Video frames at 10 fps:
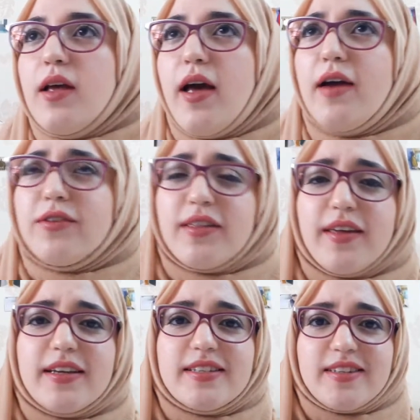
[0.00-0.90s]

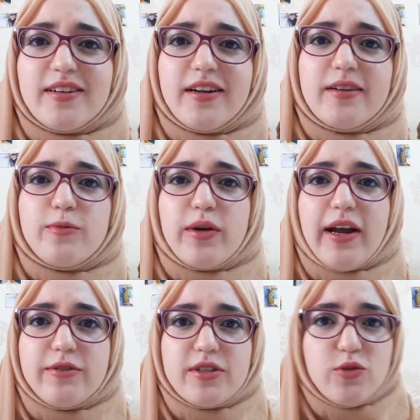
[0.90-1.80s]
Everything started when I
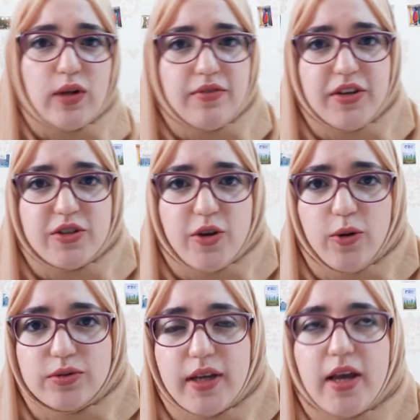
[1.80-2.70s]
was 12 years old.
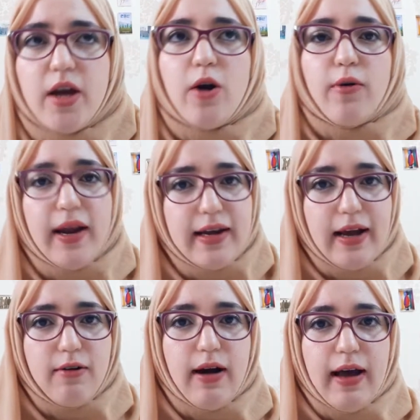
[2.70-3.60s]
Right
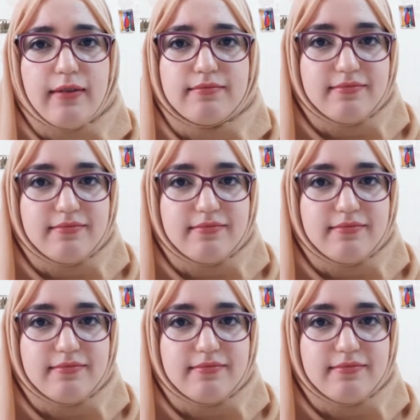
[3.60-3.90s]
now I'm